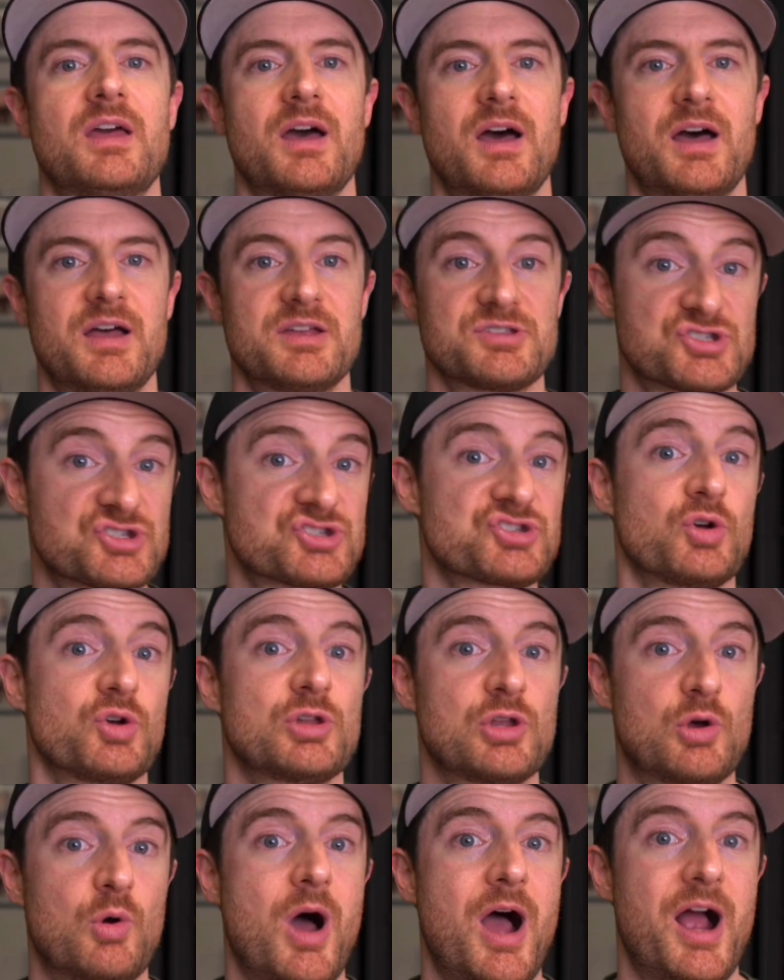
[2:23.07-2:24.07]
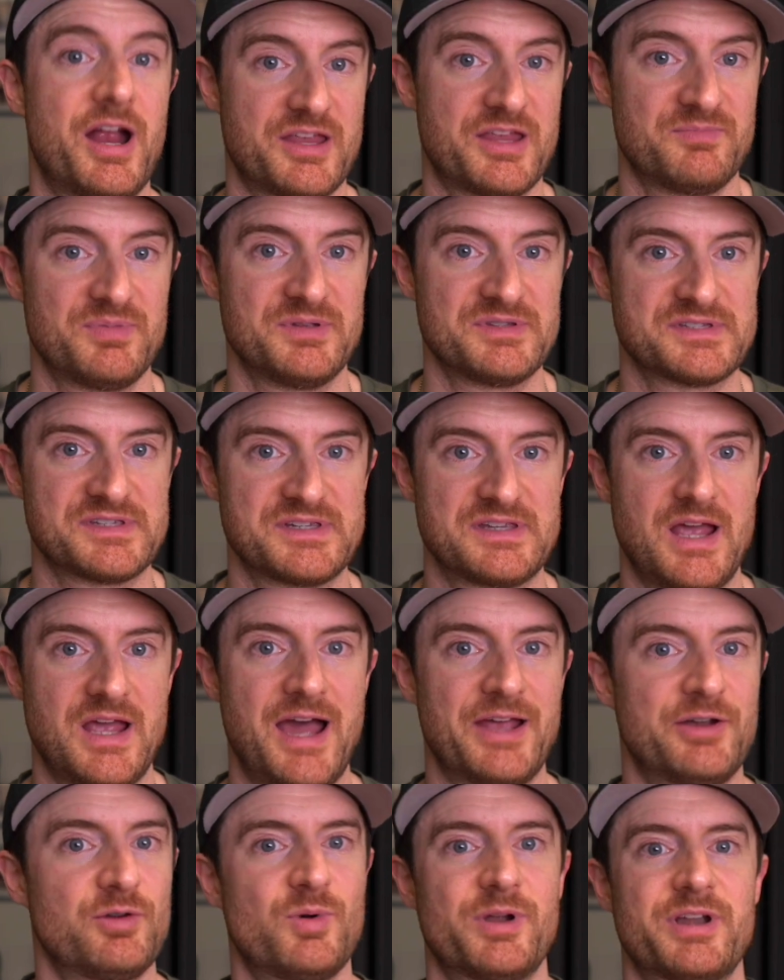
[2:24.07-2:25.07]
solo occupancy.
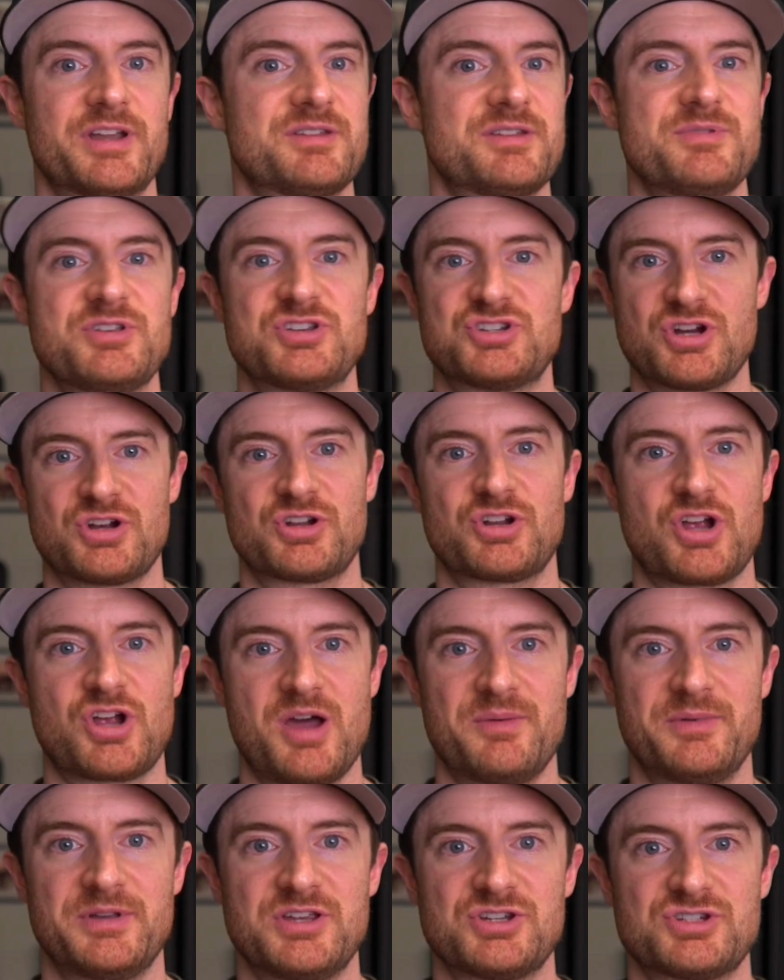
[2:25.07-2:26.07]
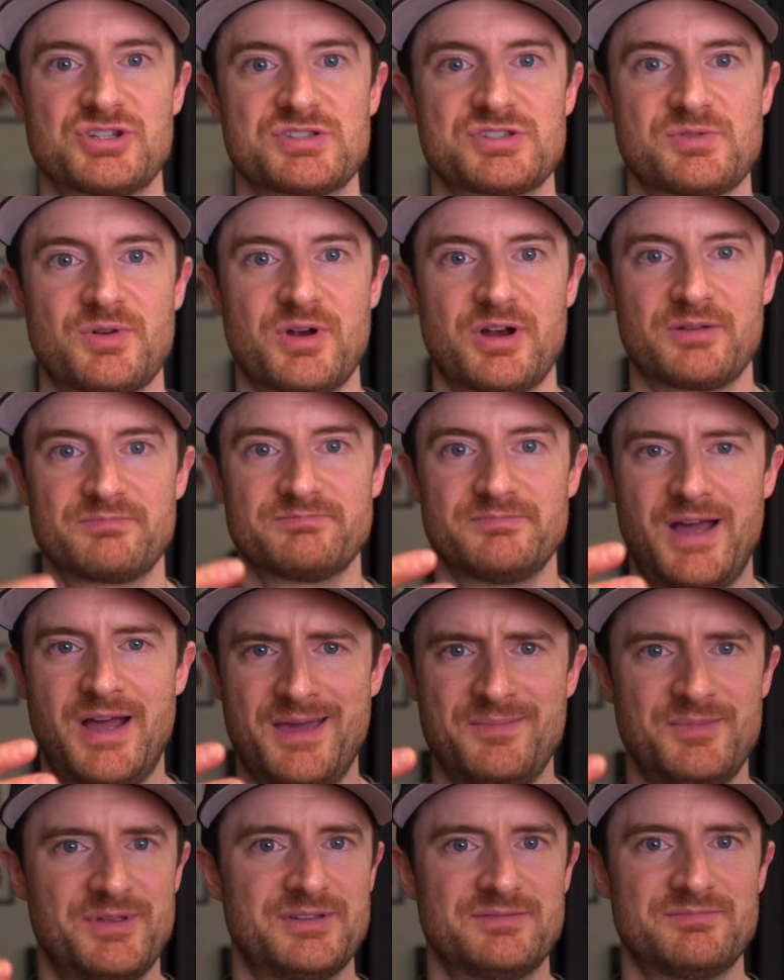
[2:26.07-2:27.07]
I don't want it to be shared accommodations or
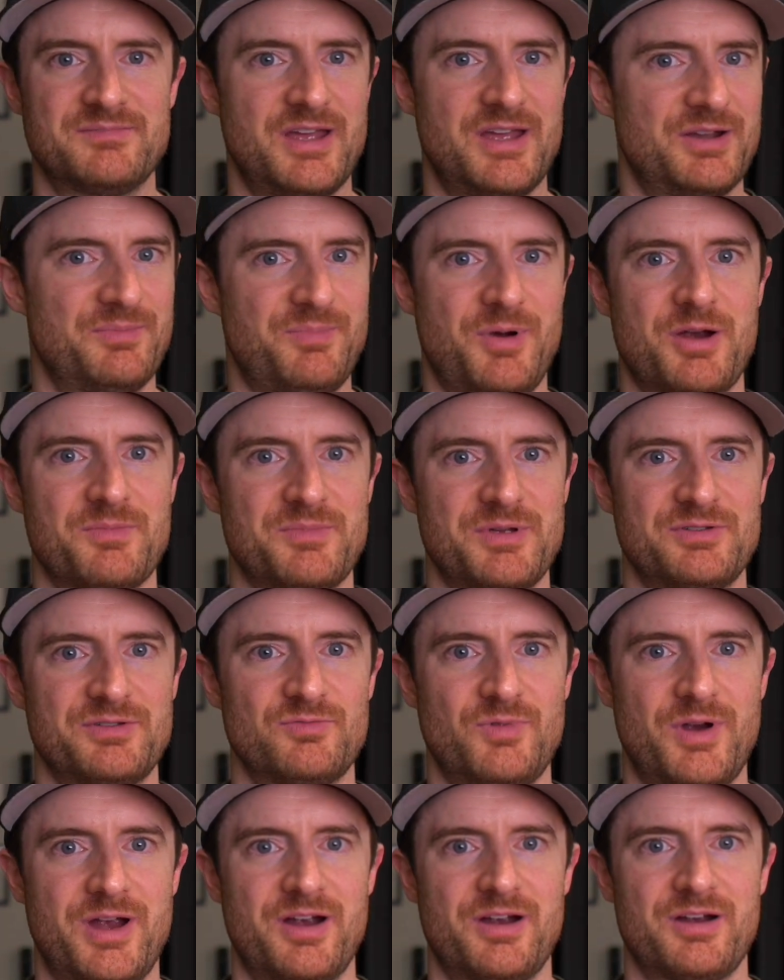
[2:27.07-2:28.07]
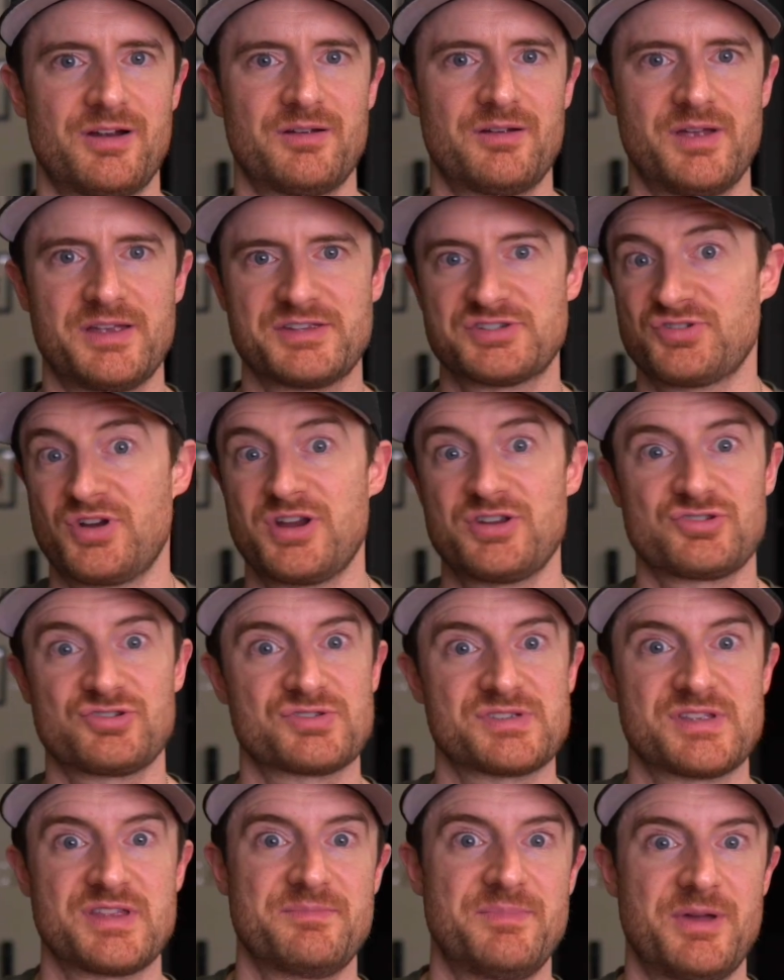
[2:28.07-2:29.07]
I'm in an apartment where a
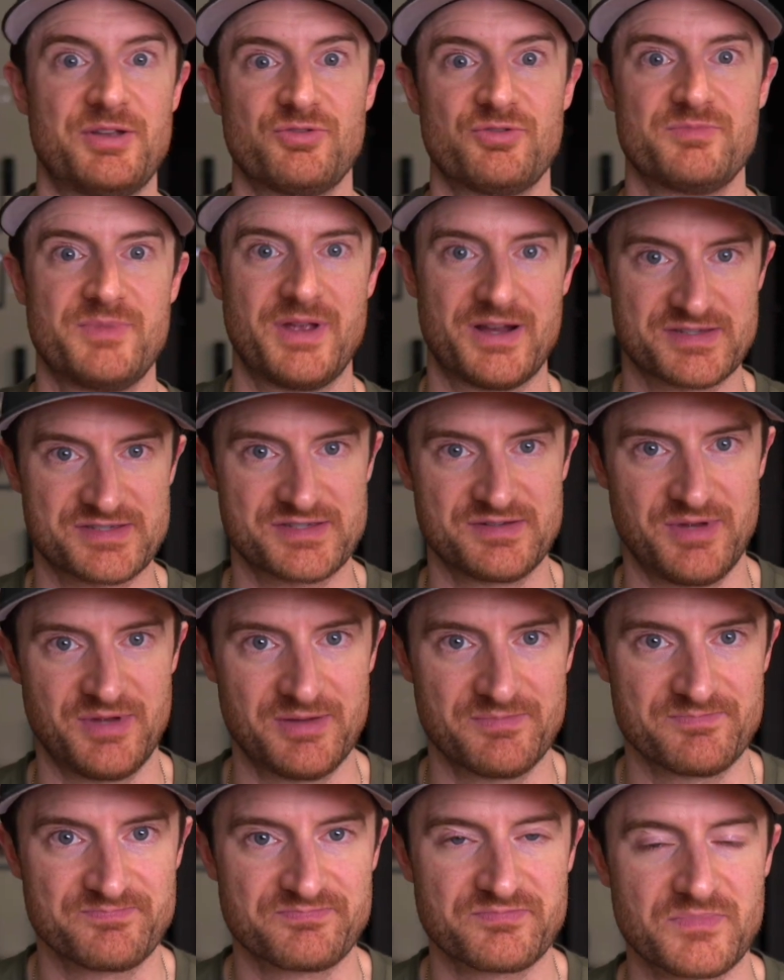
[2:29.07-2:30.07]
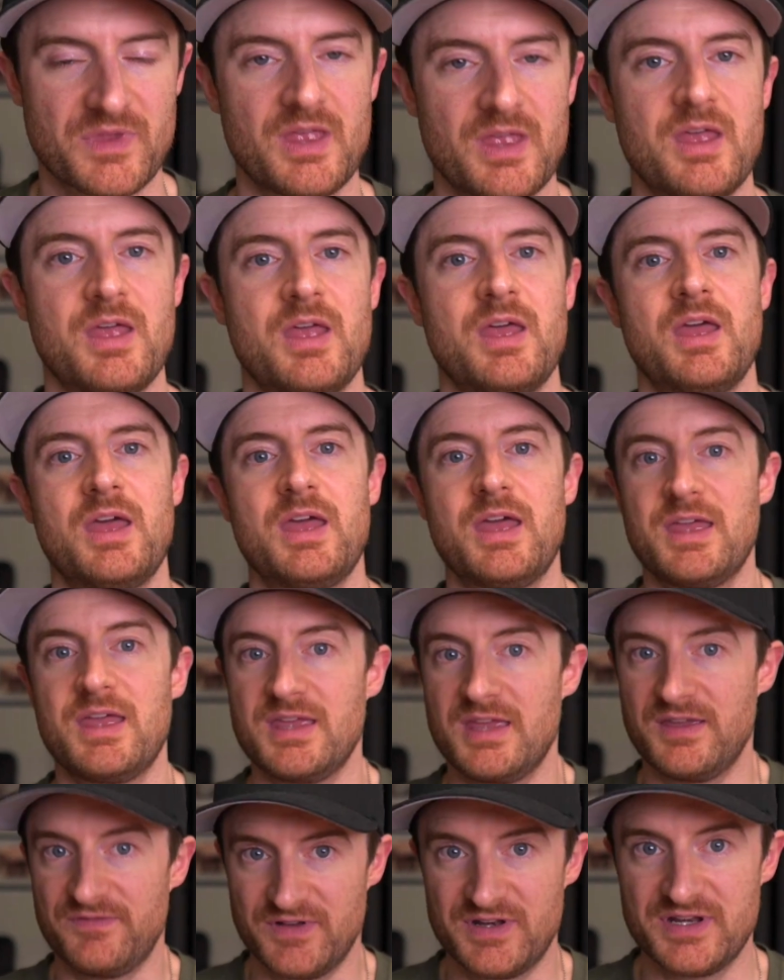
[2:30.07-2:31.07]
stranger's in the bedroom next to me.
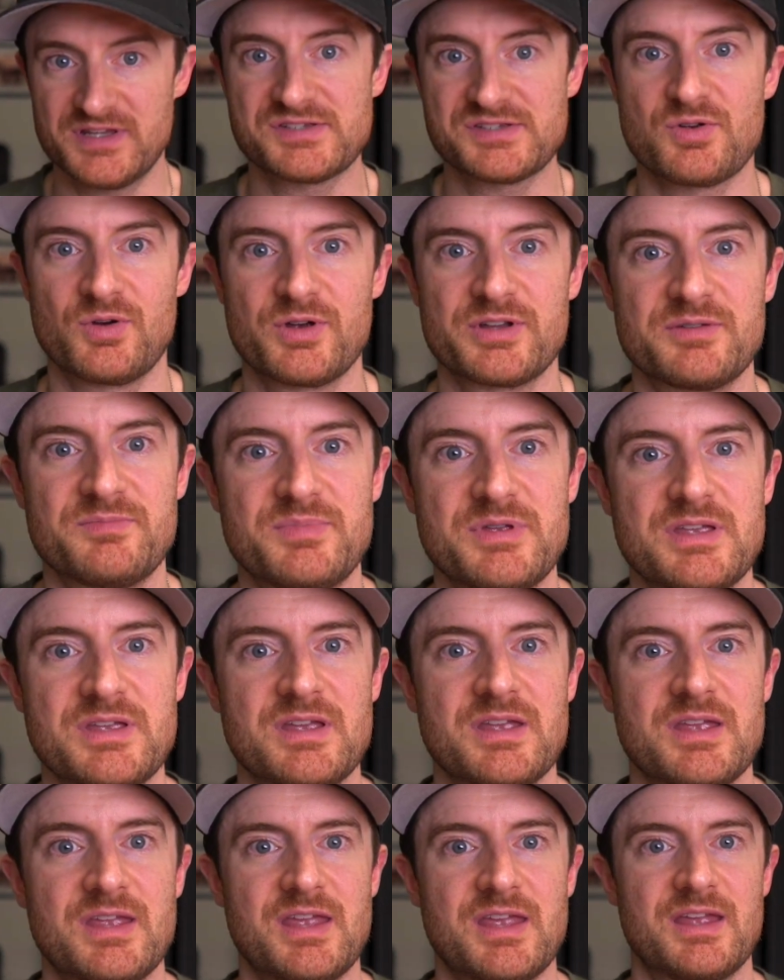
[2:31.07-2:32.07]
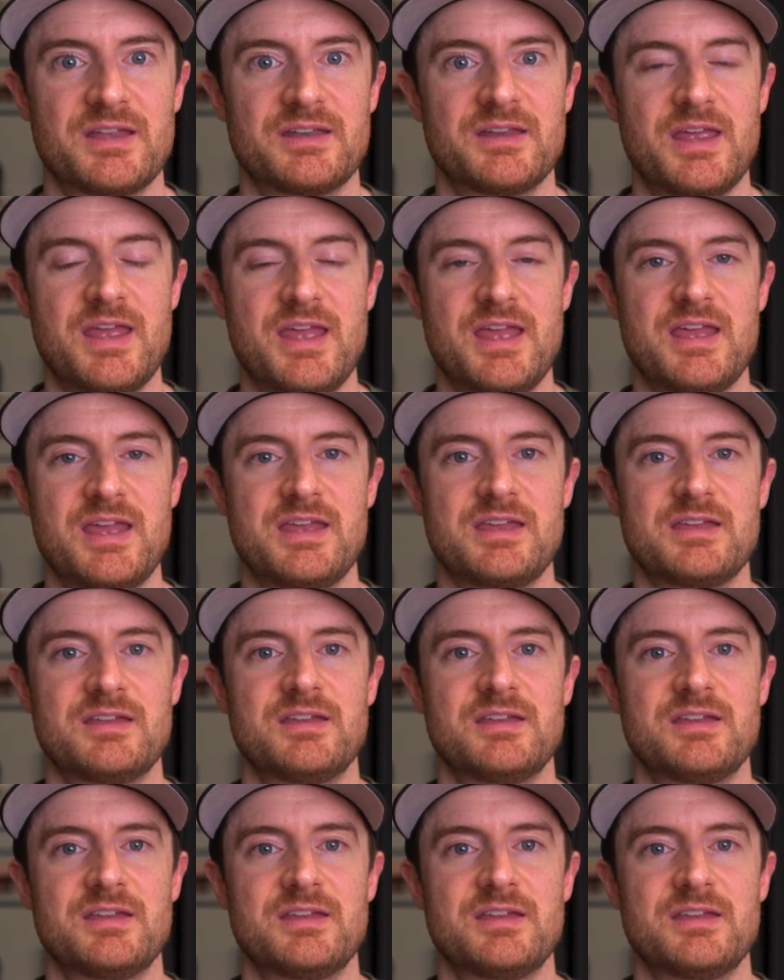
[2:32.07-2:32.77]
If it is going to be in a